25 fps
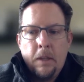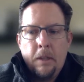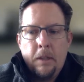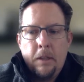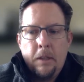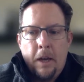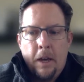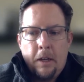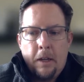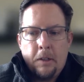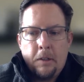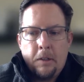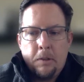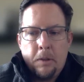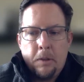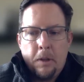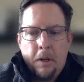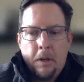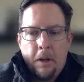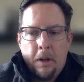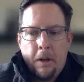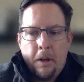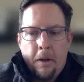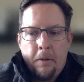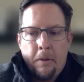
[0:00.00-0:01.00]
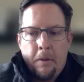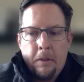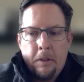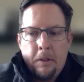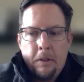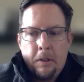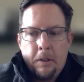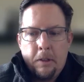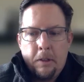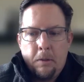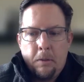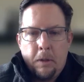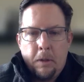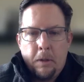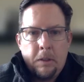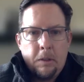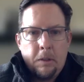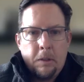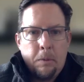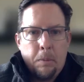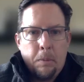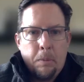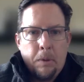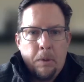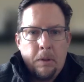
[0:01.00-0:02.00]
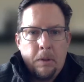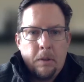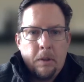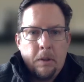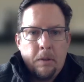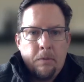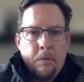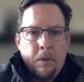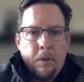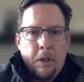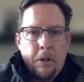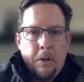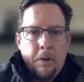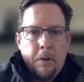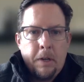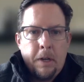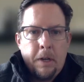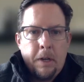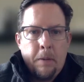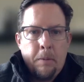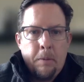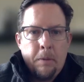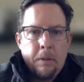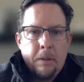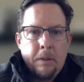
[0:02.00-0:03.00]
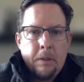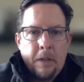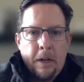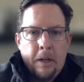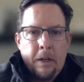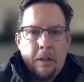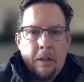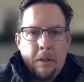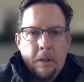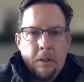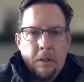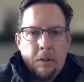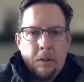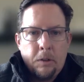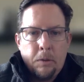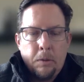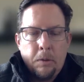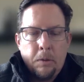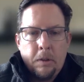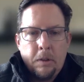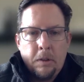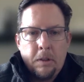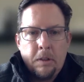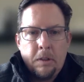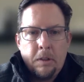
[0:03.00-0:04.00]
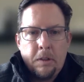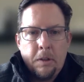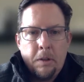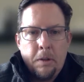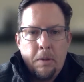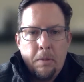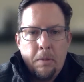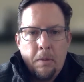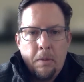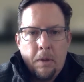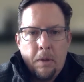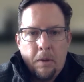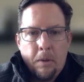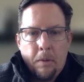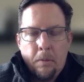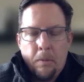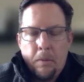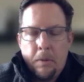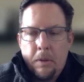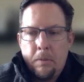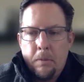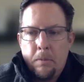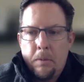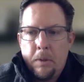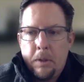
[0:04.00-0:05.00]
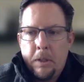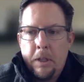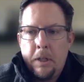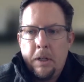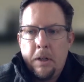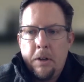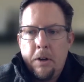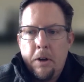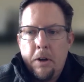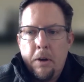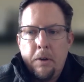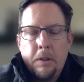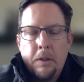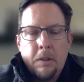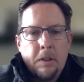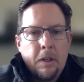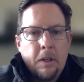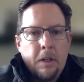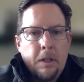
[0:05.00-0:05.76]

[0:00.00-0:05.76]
Yes, that's a good question. We put video cameras down in the sewer system and we didn't notice